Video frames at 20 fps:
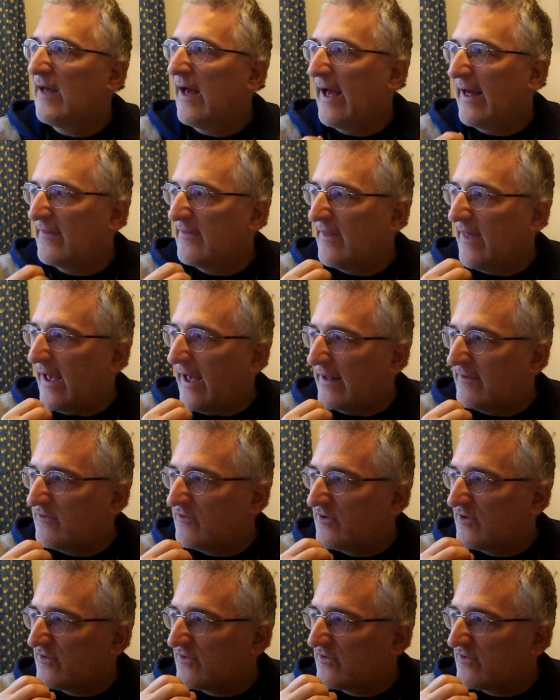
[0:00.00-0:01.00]
And
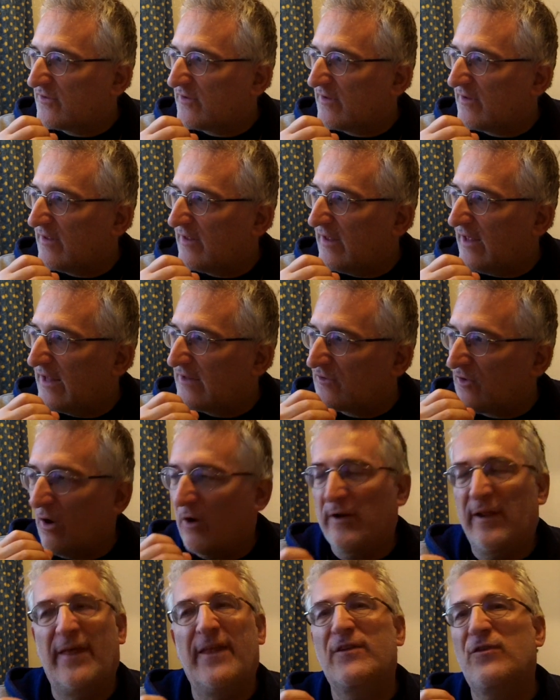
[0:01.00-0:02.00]
just, it's
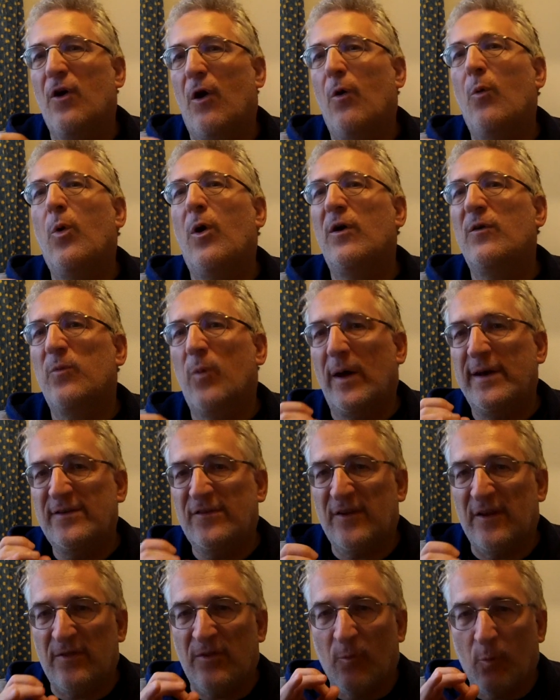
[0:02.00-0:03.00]
not only there's not a word
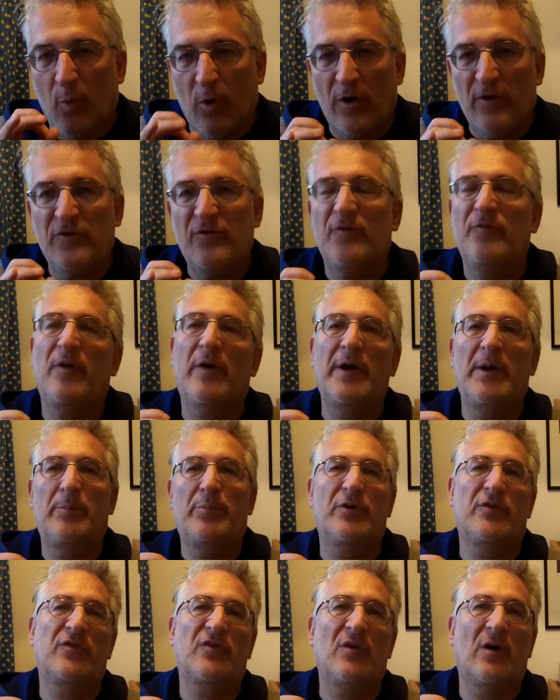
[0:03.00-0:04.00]
wasted, the words are very
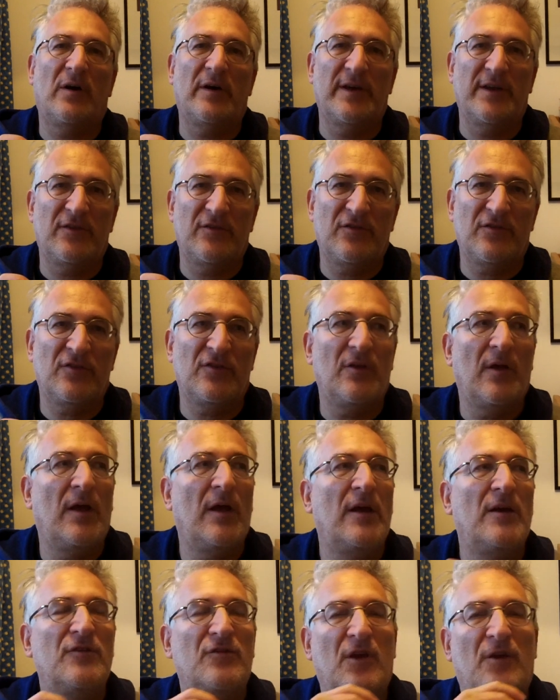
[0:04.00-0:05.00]
precise.
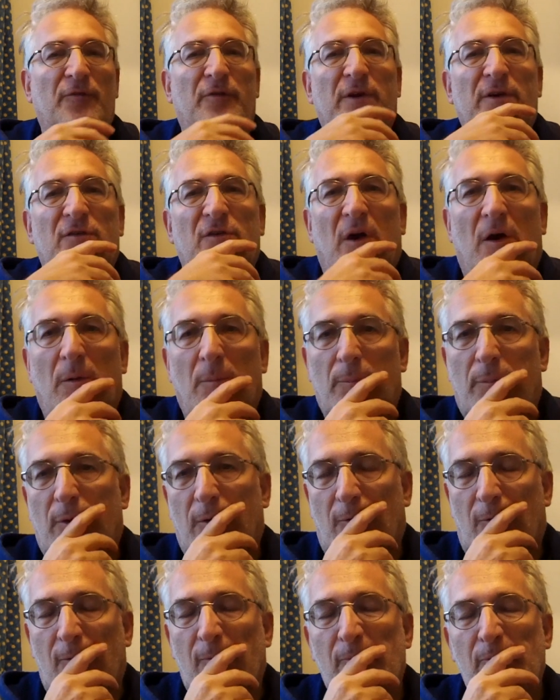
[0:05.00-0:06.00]
So, for
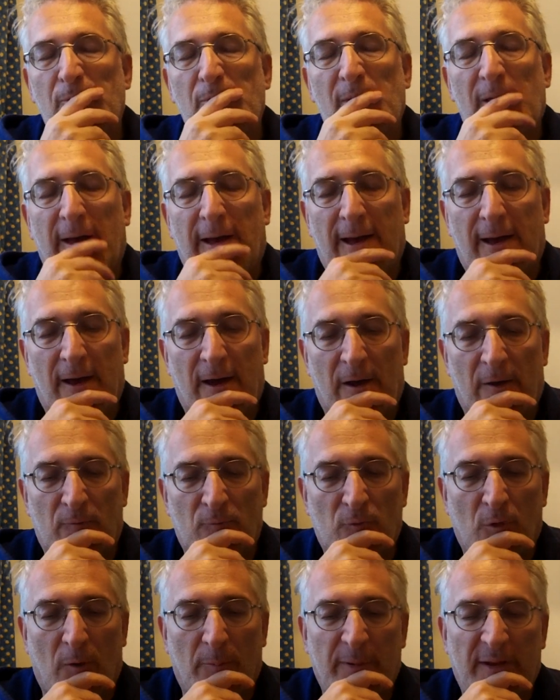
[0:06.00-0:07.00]
example,
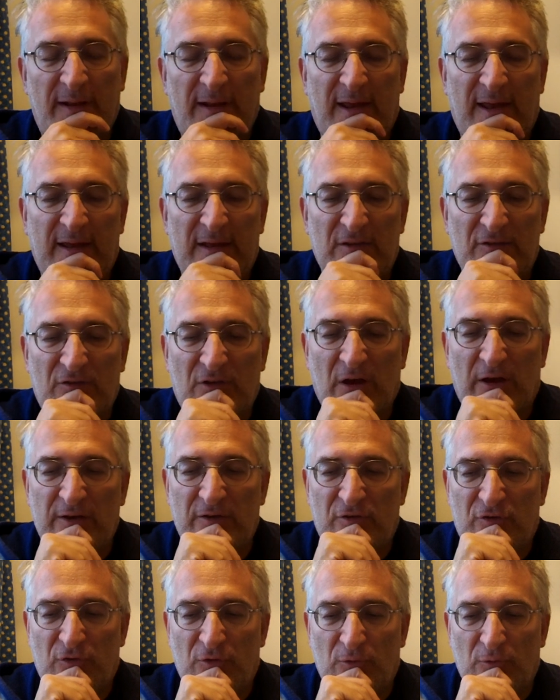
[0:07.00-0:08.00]
Robin is
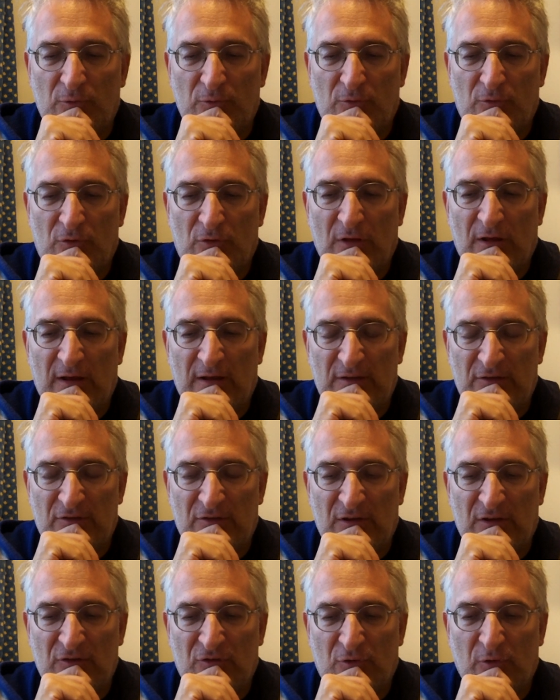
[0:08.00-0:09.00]
doing
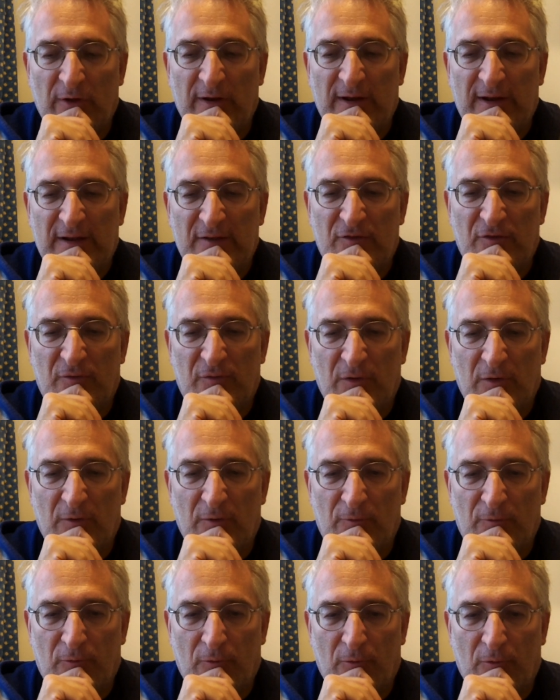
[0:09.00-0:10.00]
an interview
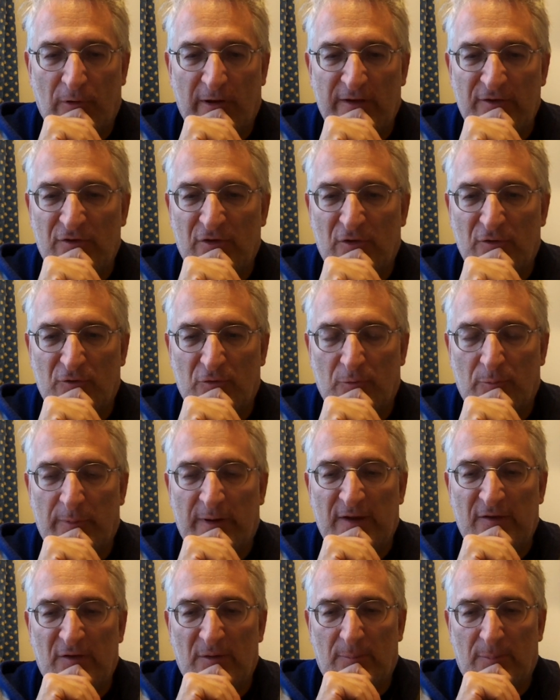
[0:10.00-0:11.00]
for a social
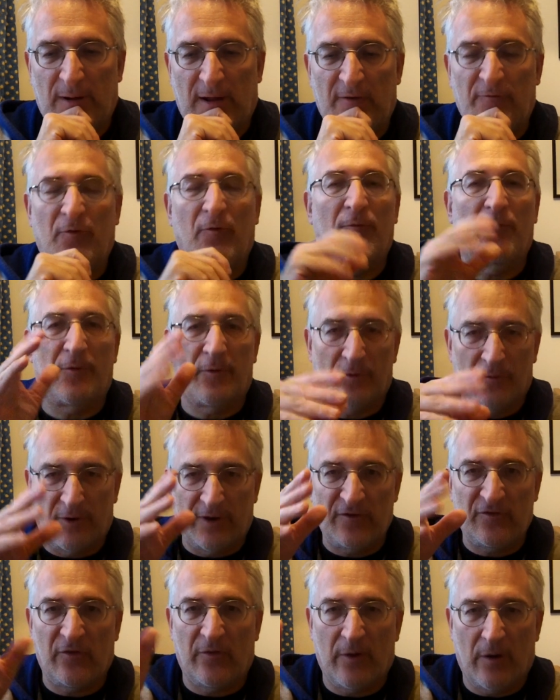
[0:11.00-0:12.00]
media platform for a
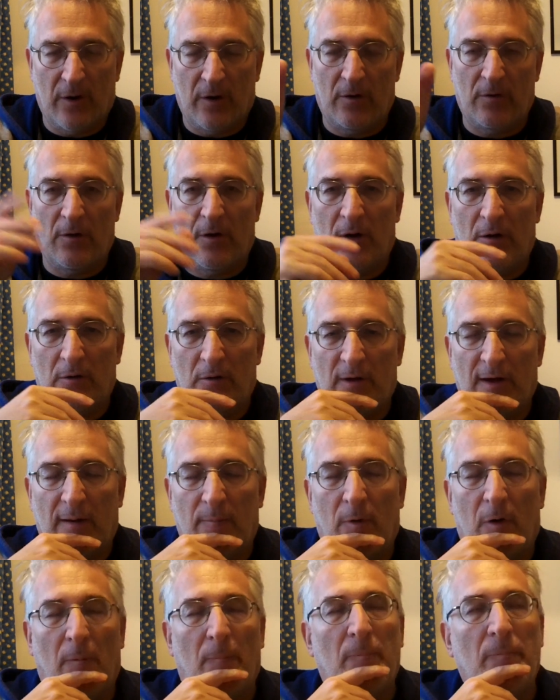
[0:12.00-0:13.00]
reason that I'll
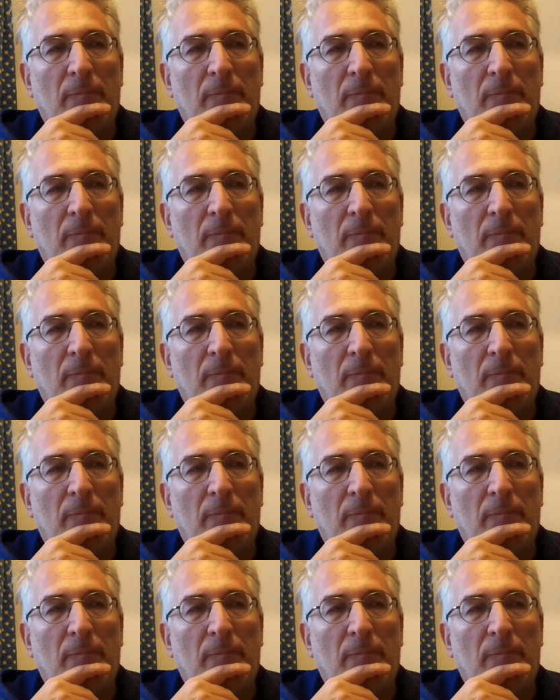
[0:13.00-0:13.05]
come